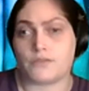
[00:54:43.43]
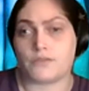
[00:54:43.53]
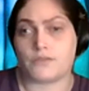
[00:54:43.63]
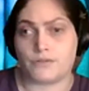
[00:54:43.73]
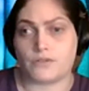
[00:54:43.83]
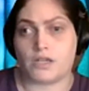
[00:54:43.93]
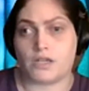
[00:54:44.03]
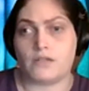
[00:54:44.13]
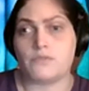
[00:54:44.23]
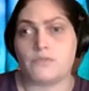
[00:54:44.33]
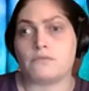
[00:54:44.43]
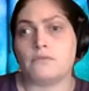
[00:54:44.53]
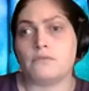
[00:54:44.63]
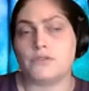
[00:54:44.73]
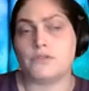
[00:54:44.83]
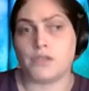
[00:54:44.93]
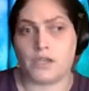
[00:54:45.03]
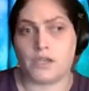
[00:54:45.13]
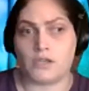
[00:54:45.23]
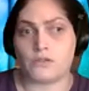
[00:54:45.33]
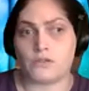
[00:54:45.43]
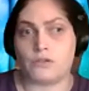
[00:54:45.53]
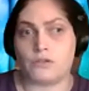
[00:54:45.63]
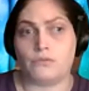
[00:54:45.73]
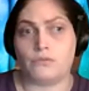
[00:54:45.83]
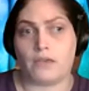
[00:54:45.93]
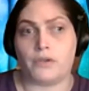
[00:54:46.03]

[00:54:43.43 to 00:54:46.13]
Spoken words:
at certain times to get to that